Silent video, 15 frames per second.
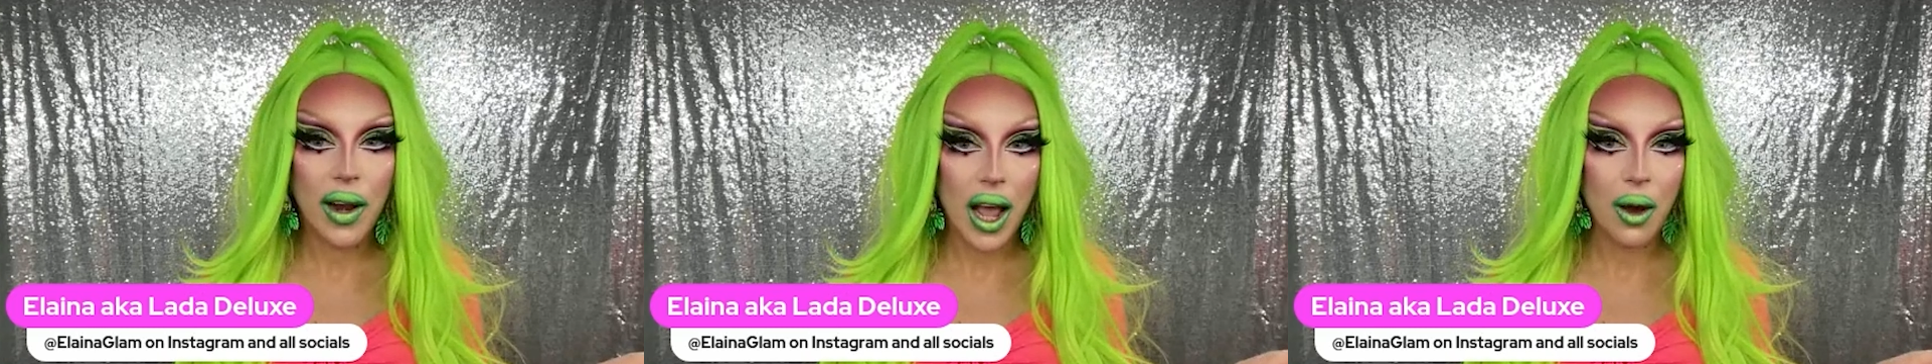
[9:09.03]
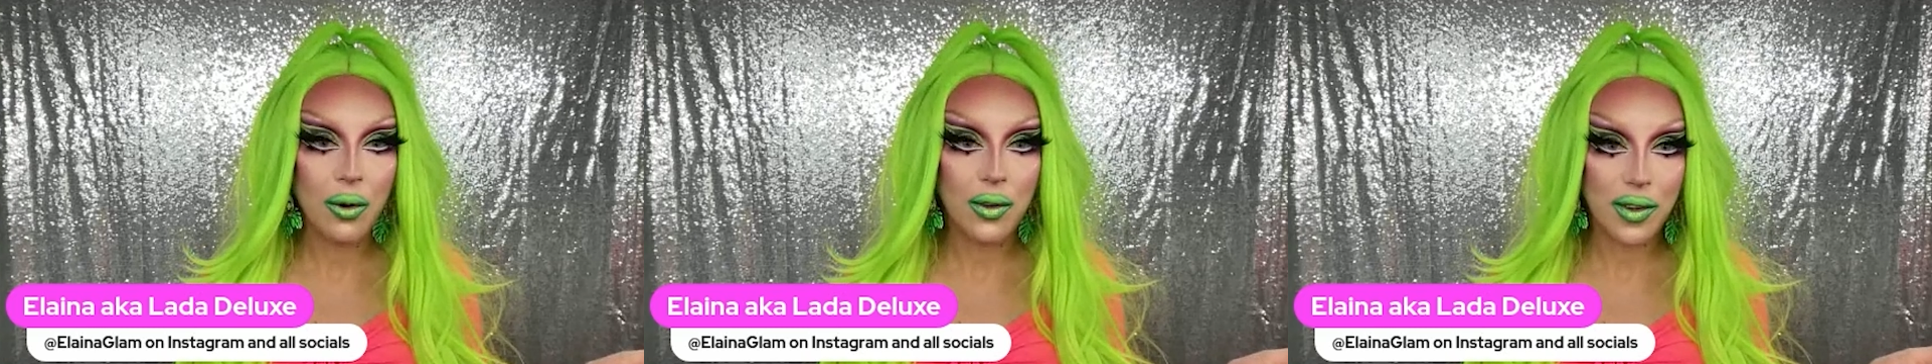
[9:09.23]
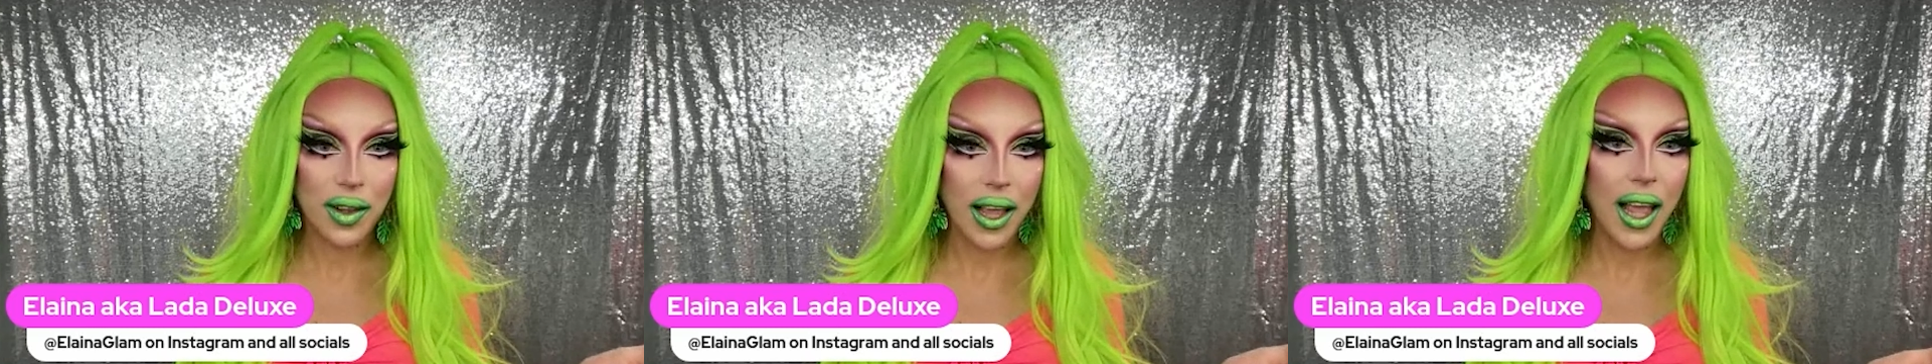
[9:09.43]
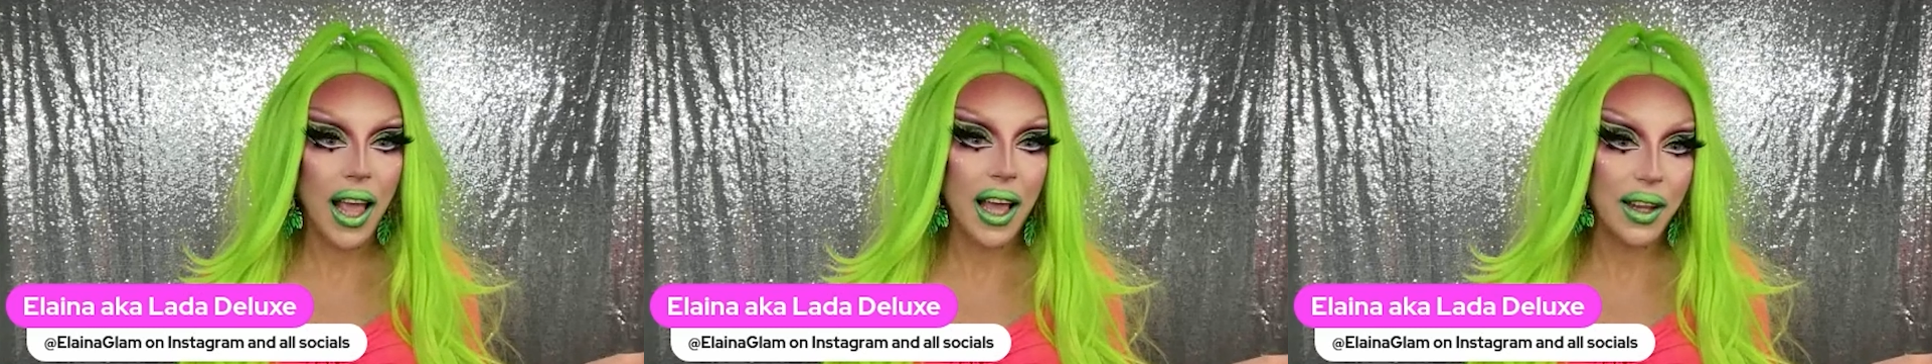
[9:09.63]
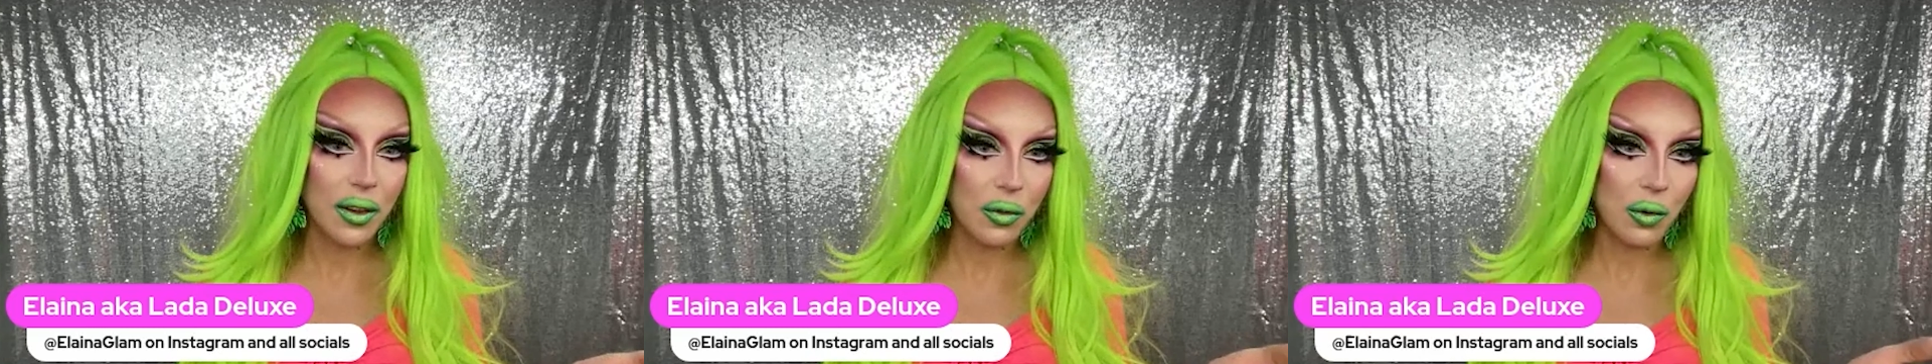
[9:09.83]
3 hours
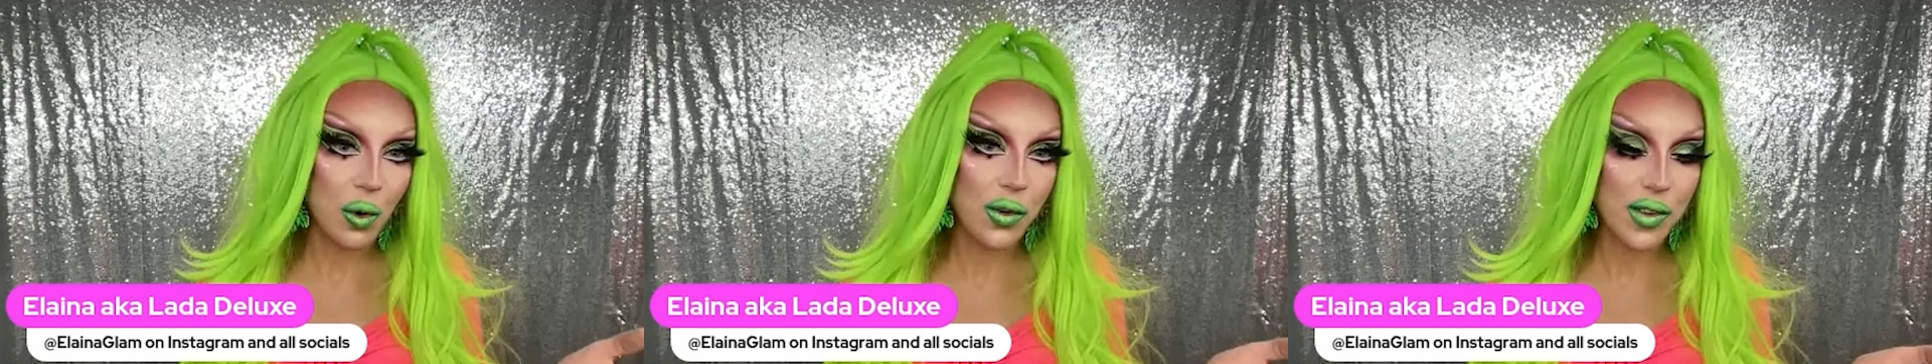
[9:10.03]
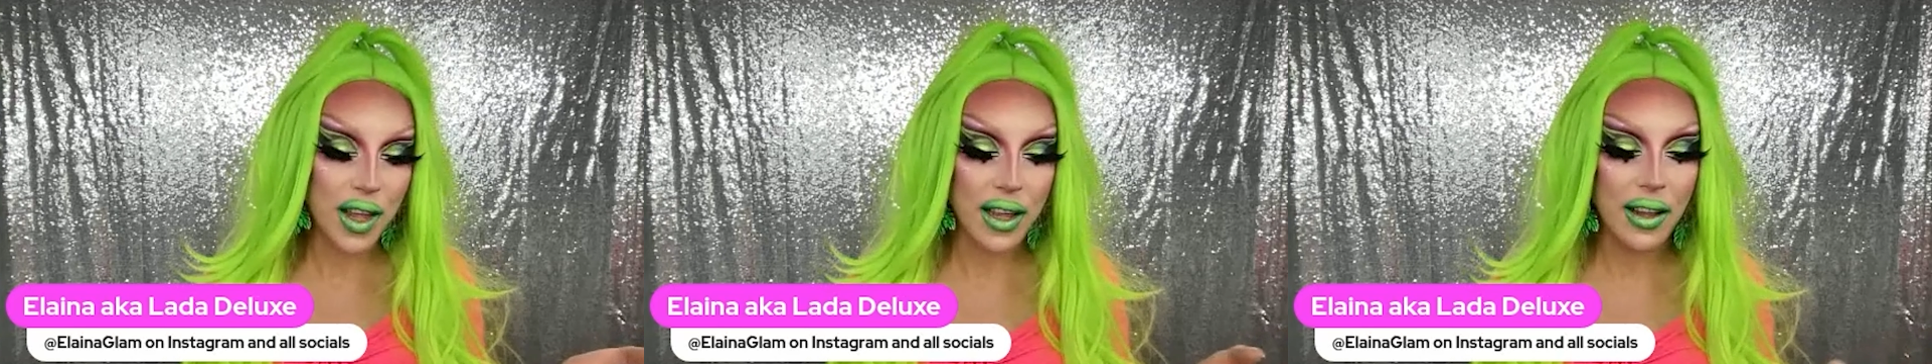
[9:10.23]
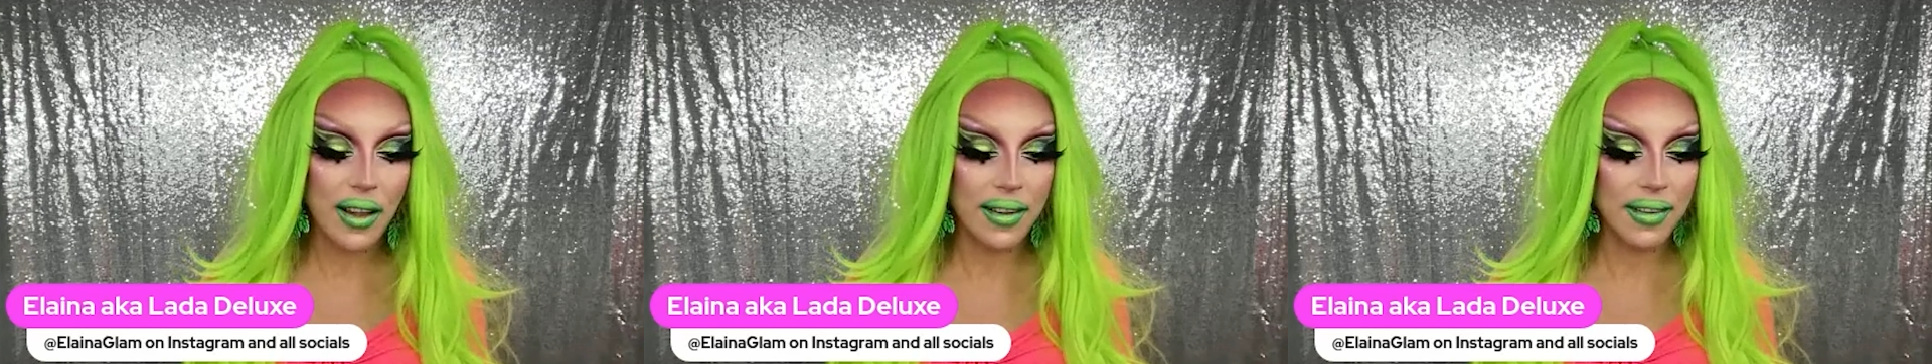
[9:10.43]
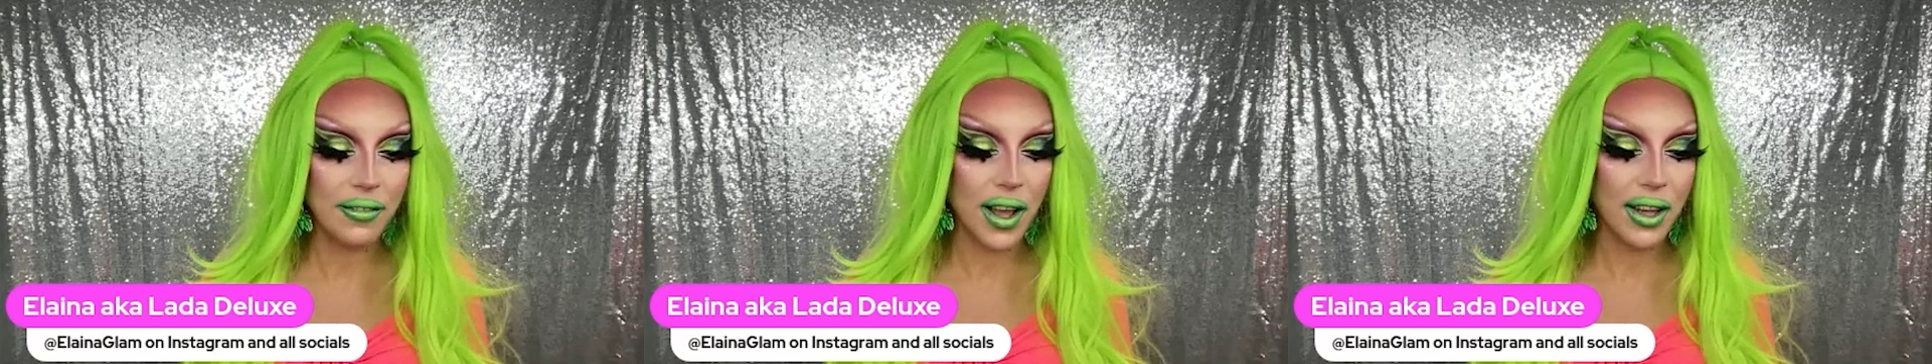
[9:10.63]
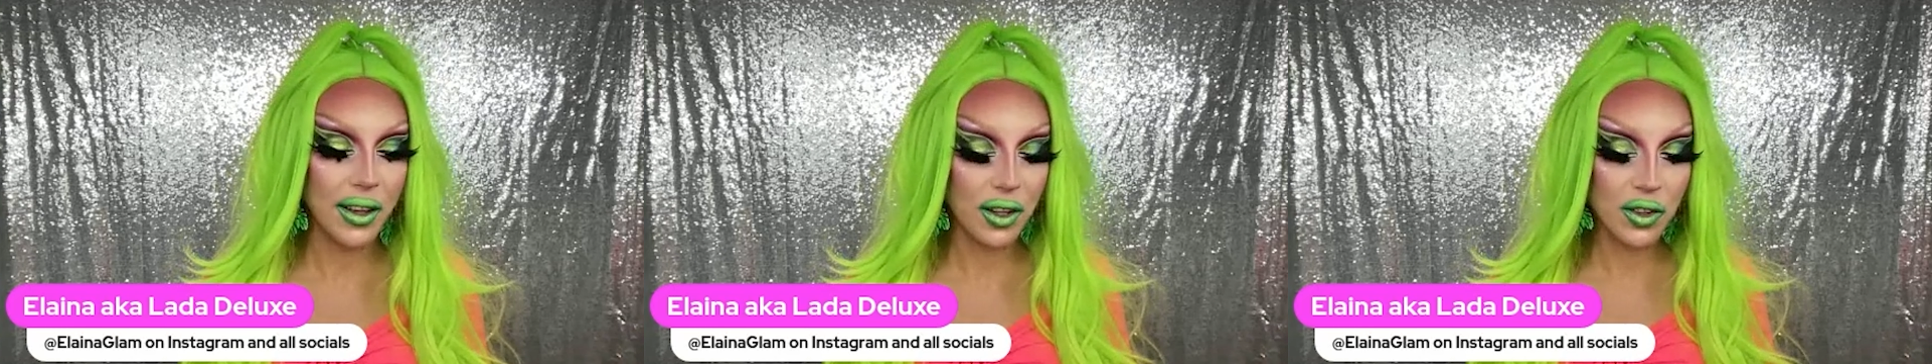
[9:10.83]
ahead, of course, they had an
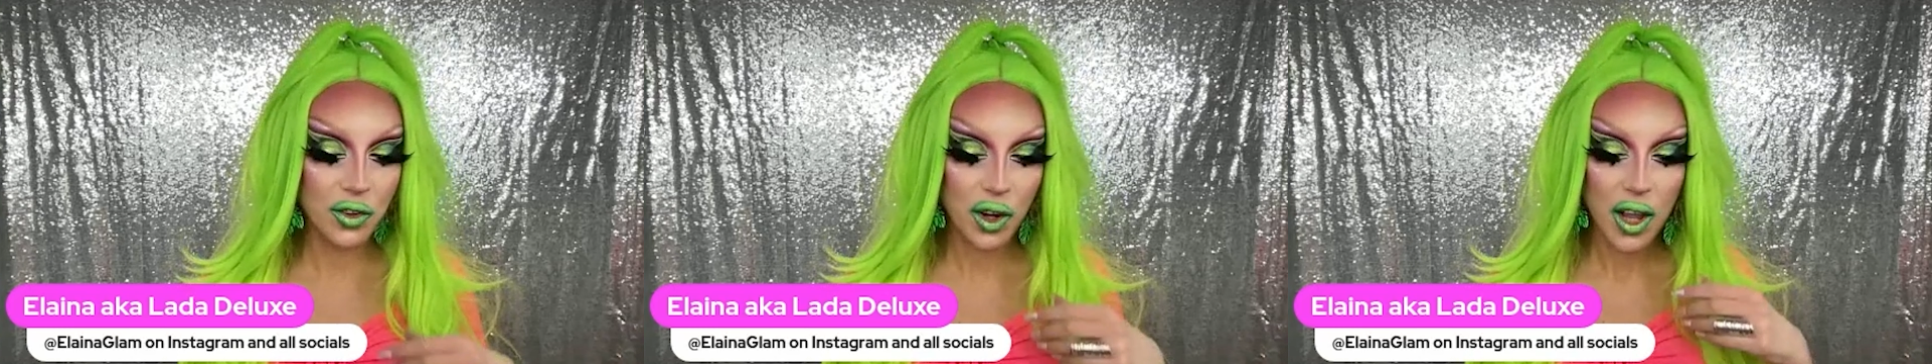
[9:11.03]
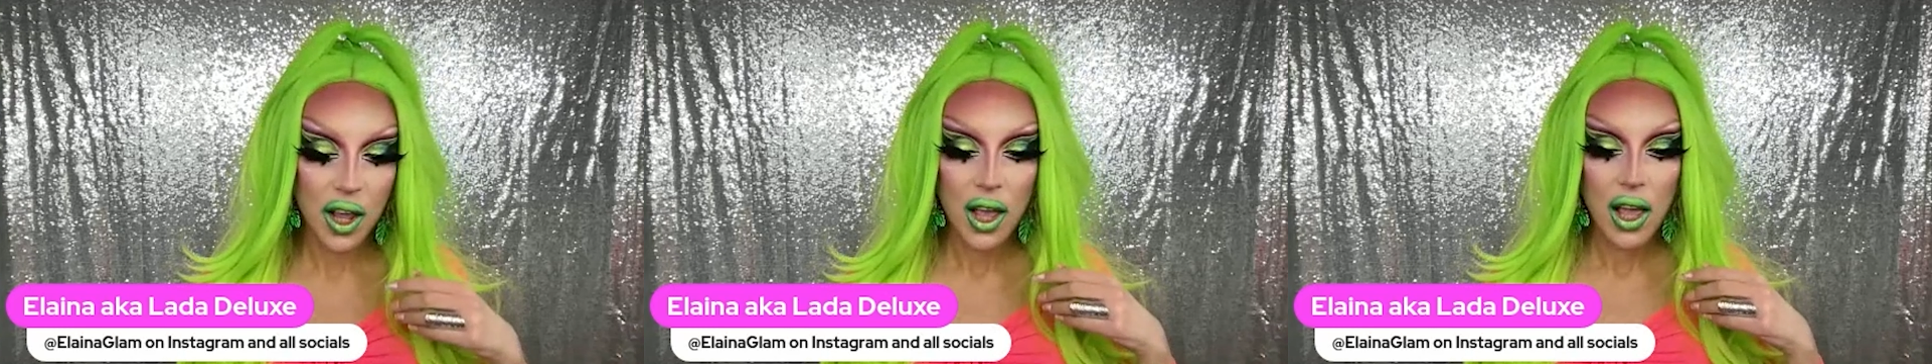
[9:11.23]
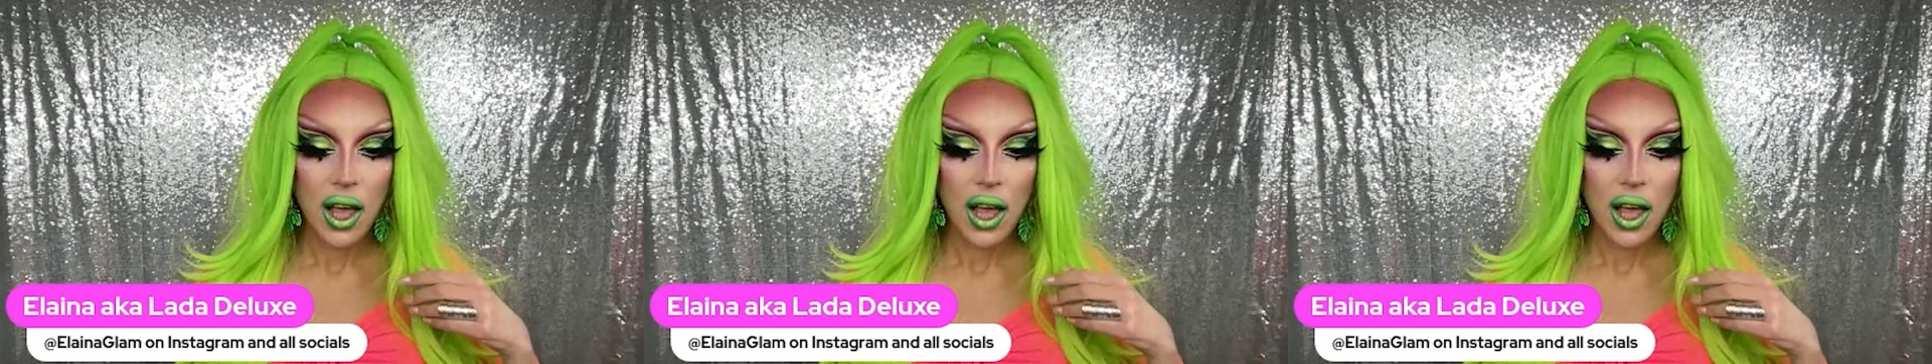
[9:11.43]
advantage.